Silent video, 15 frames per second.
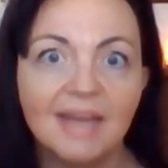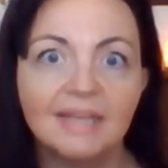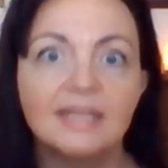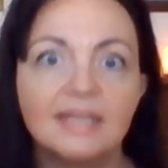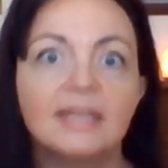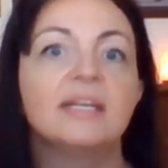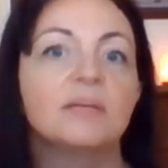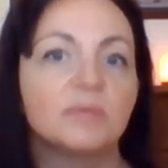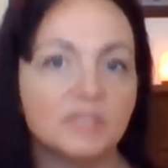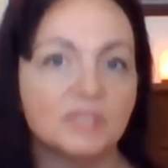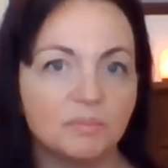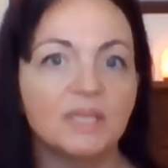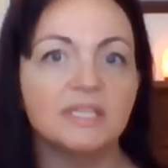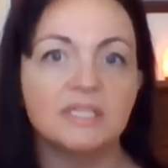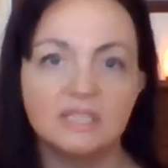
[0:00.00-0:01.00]
I get it. It was
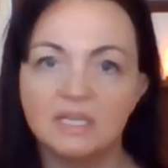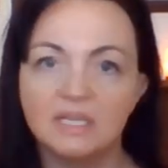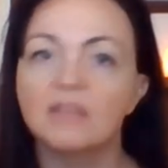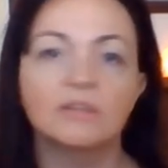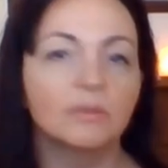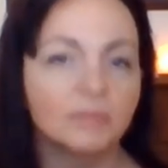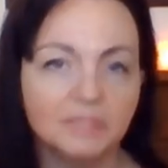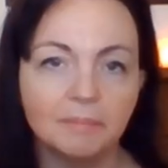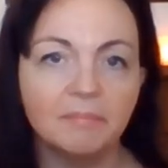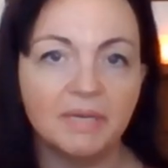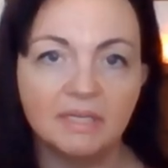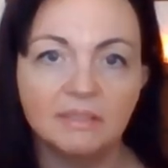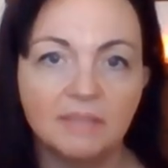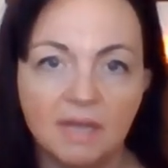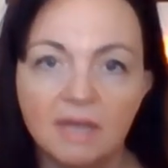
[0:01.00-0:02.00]
spliced together. It was a
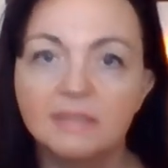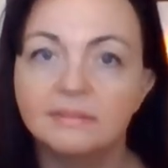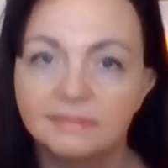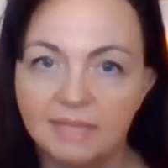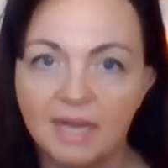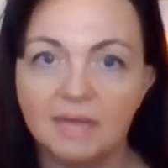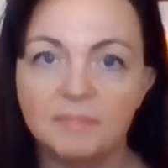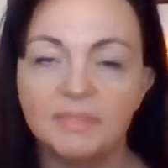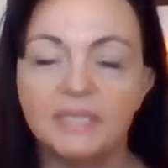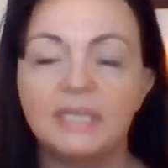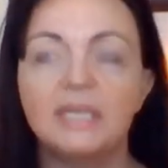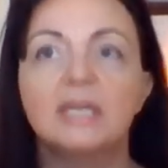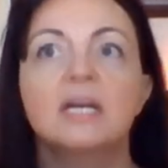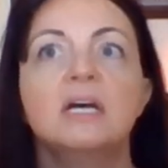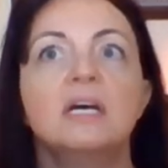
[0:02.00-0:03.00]
minute long. Not a
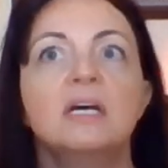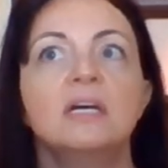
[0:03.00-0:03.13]
biggie.